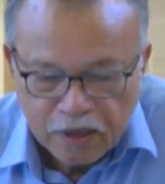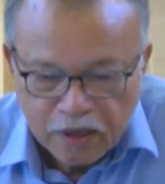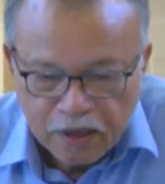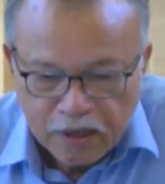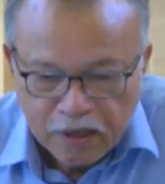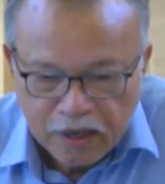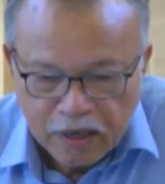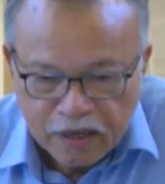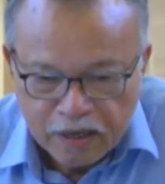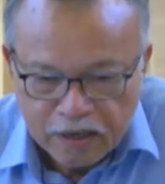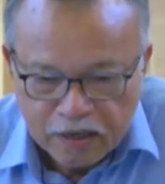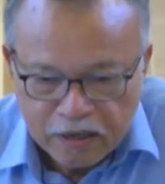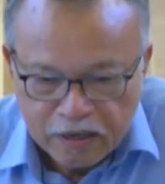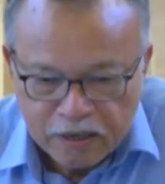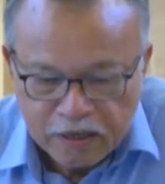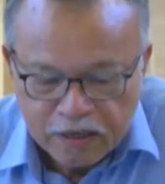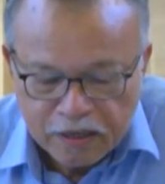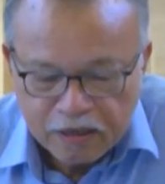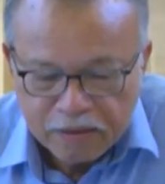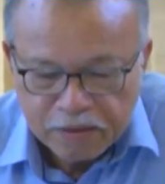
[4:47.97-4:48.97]
And
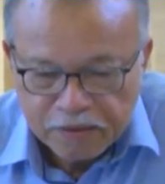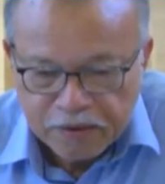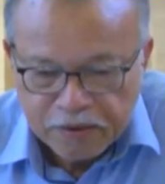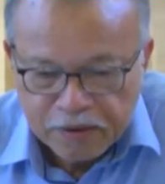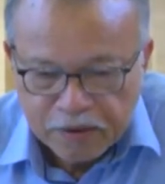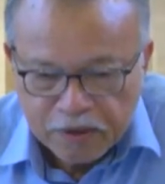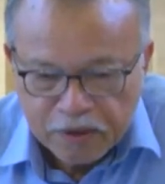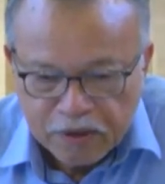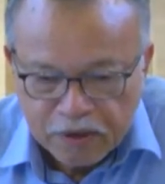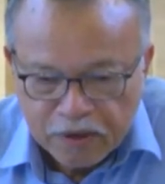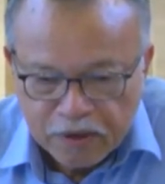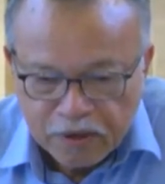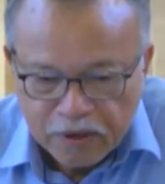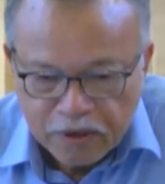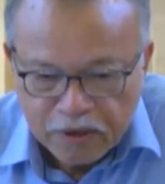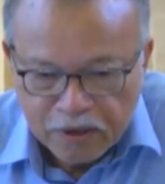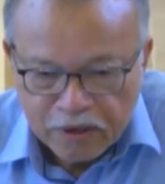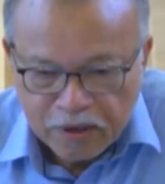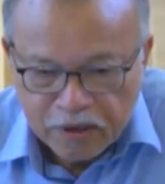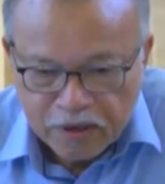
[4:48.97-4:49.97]
uh,
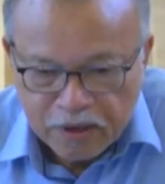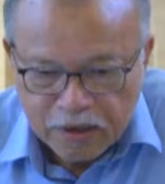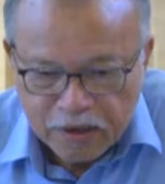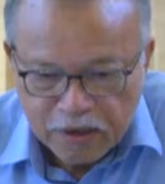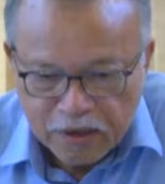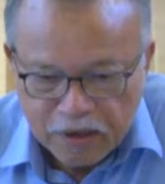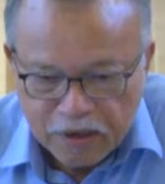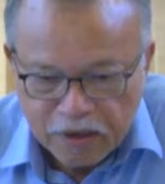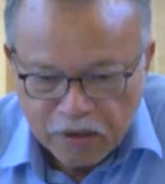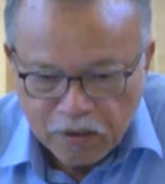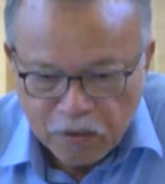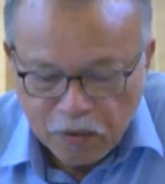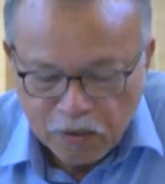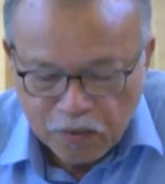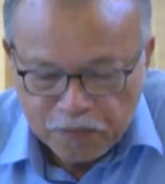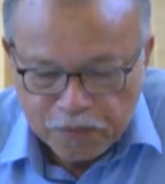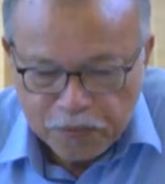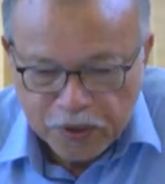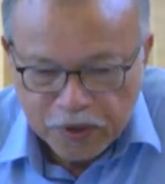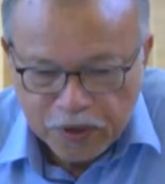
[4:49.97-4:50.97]
uh
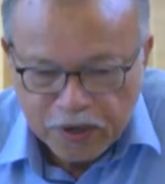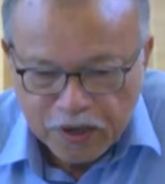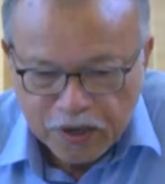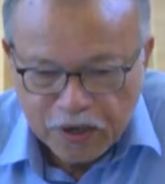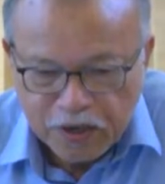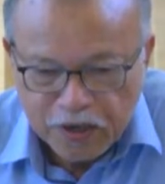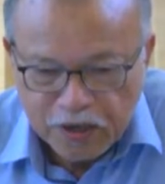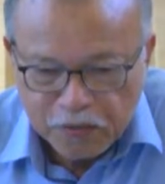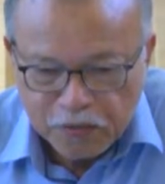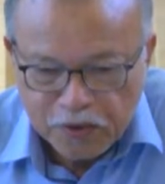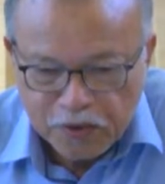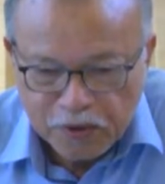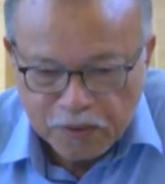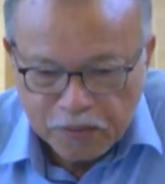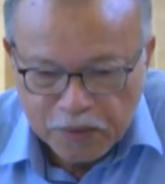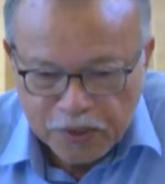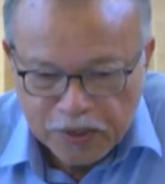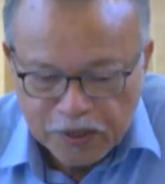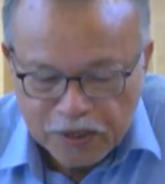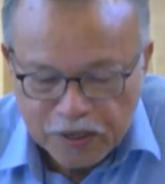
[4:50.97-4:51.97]
hope uh, it will
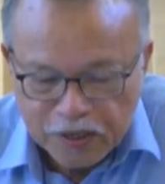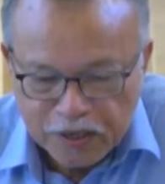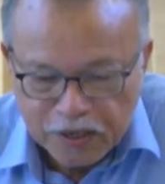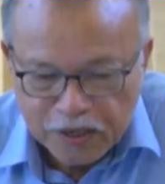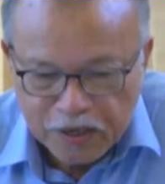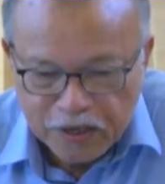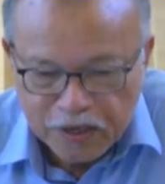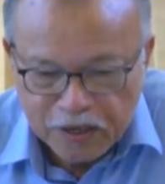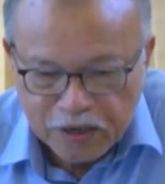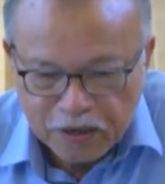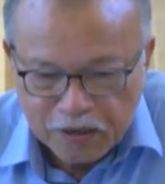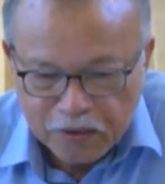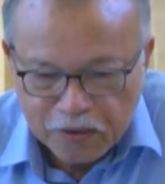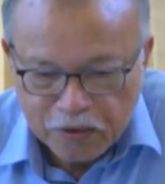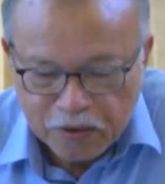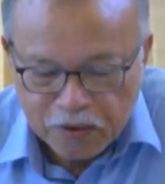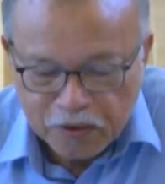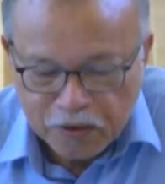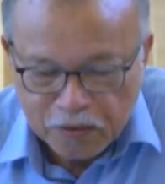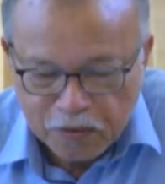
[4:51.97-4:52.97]
be
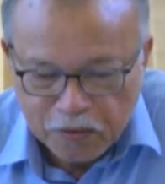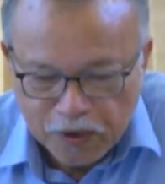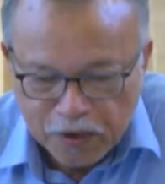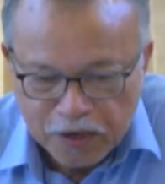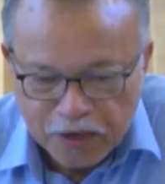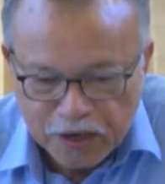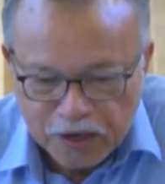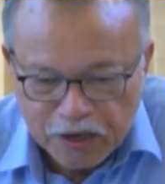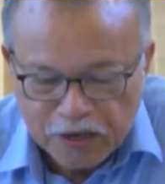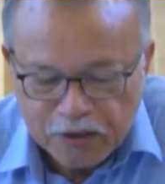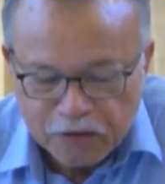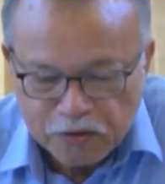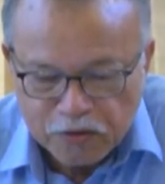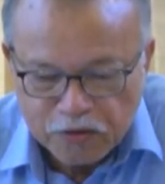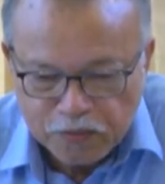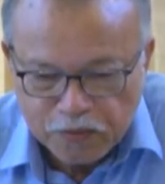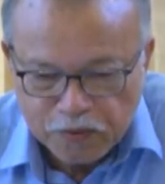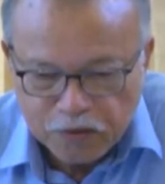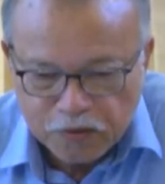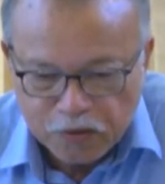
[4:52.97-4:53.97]
quite a
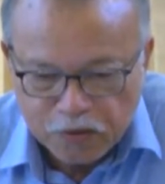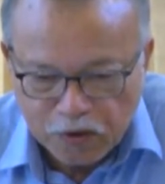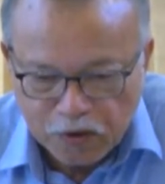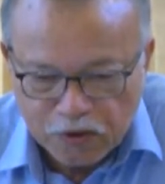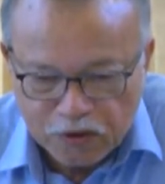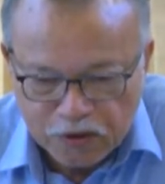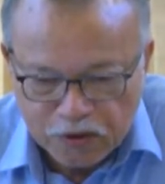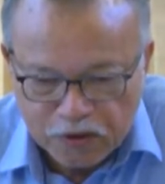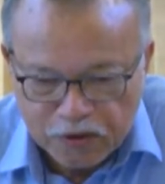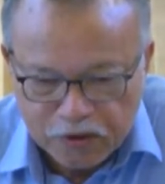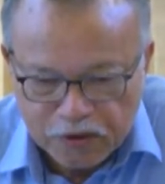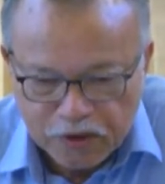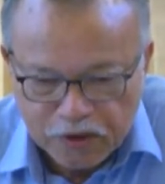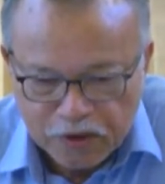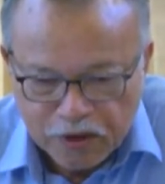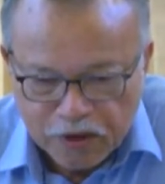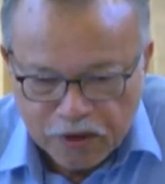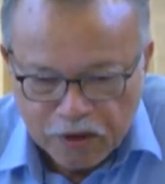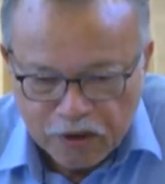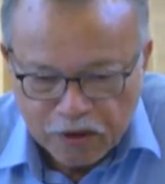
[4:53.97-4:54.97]
useful talk
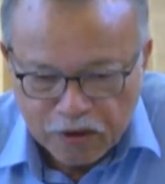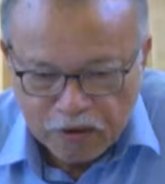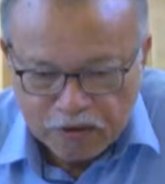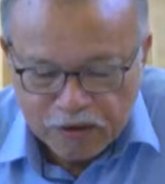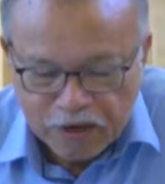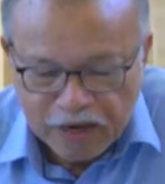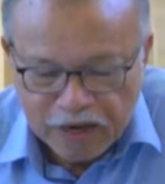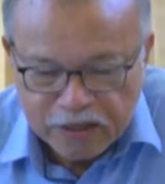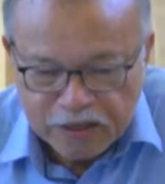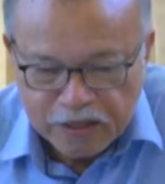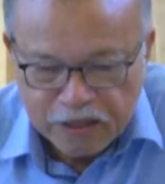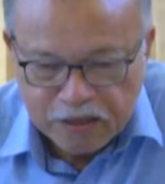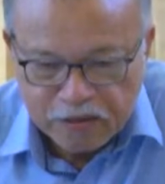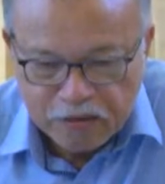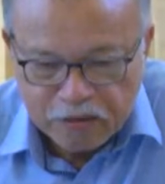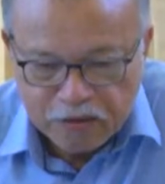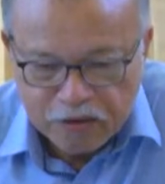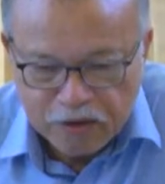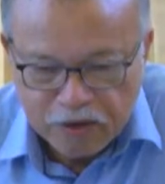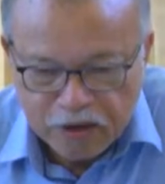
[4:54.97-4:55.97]
uh, relating
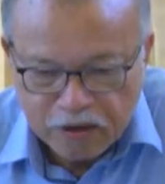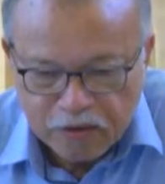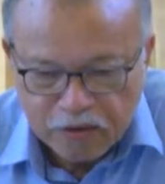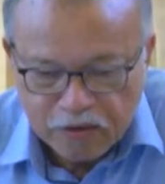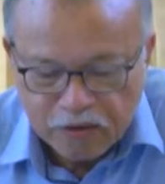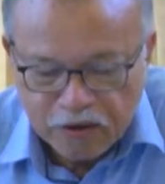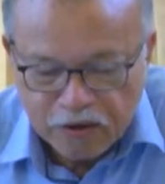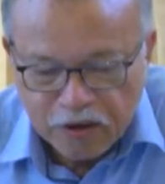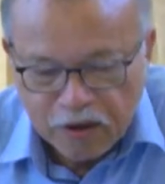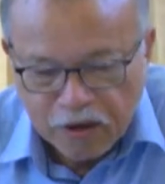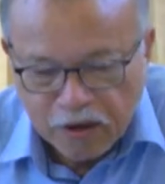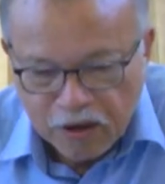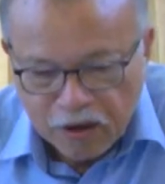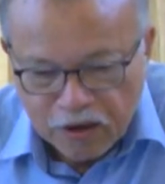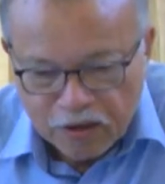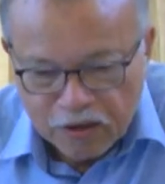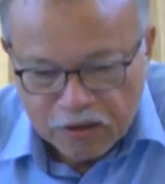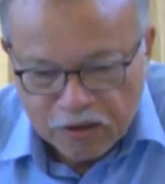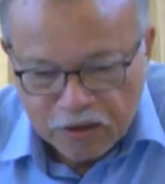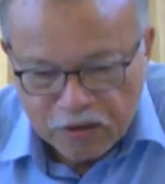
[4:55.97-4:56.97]
to uh,
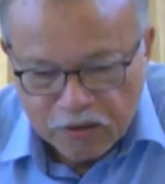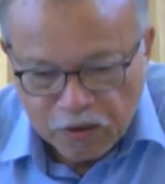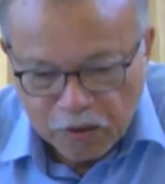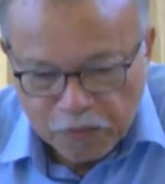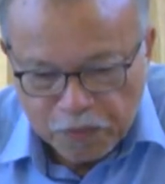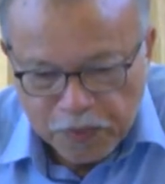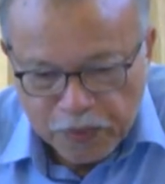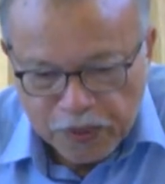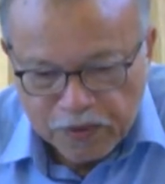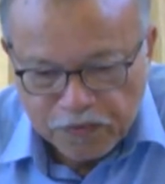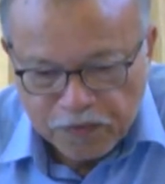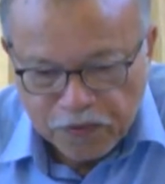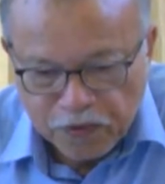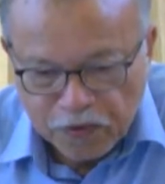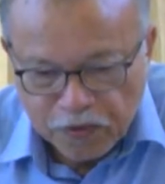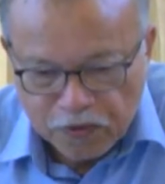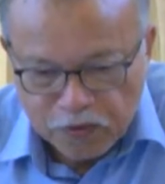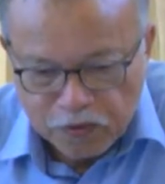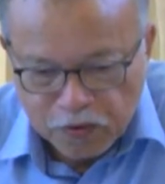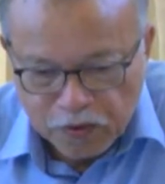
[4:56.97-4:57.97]
the topic
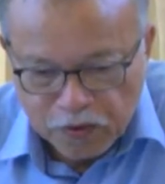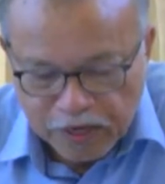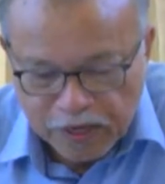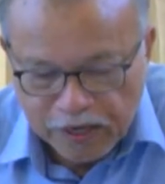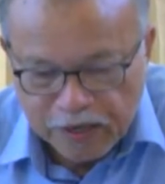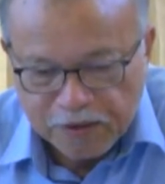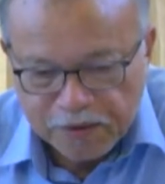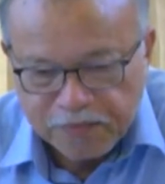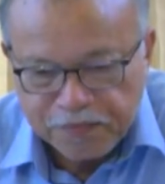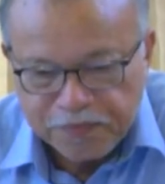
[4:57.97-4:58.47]
for today.